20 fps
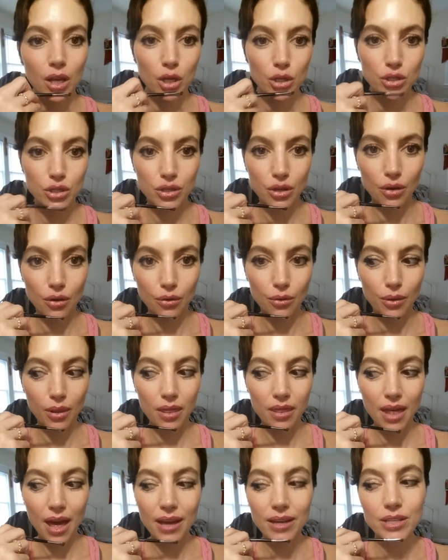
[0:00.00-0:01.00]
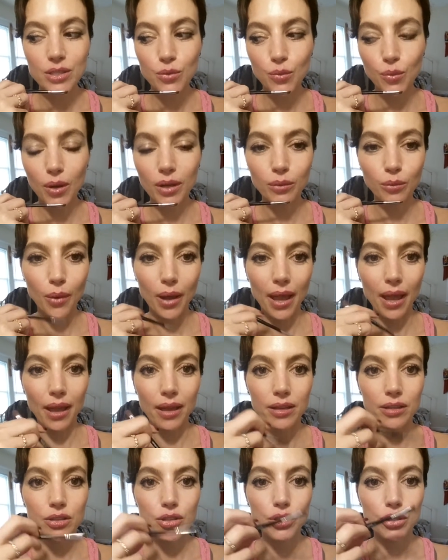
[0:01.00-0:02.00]
So that is one
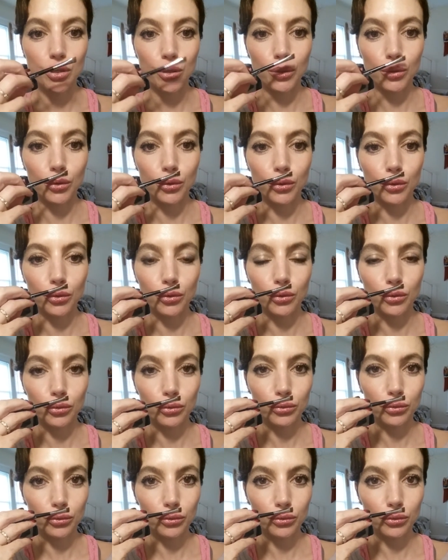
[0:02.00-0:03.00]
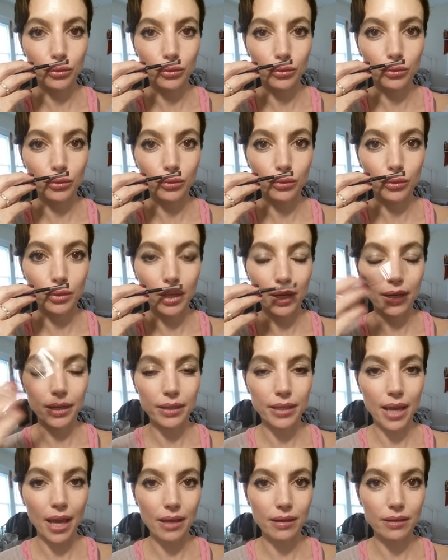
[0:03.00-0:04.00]
way to
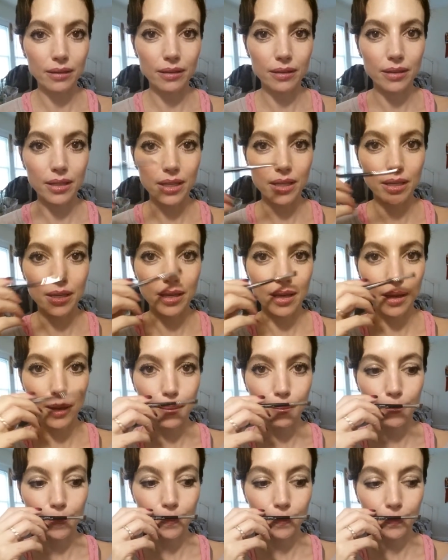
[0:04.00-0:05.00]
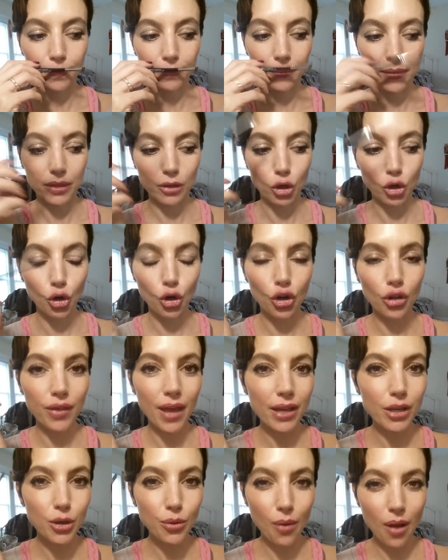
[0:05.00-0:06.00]
get the curl
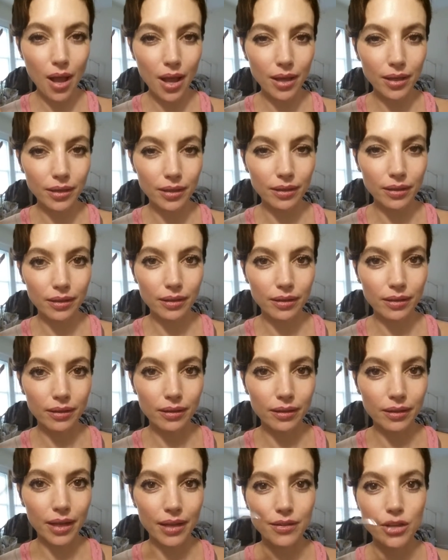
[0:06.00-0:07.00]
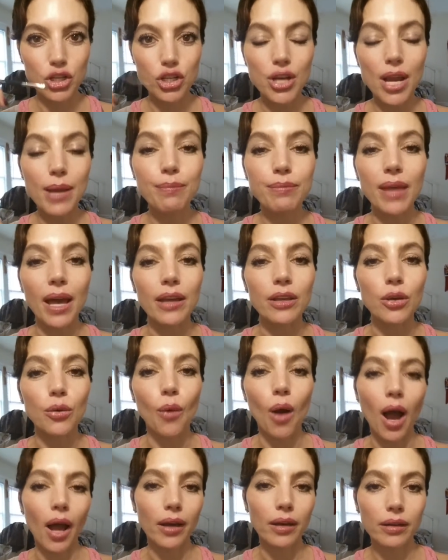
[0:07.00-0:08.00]
that you want and the shape that you
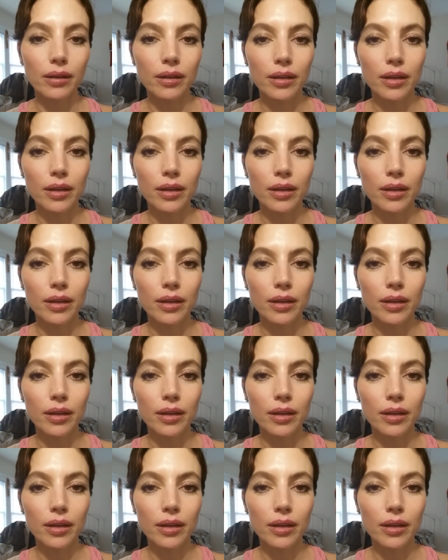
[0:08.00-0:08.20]
want.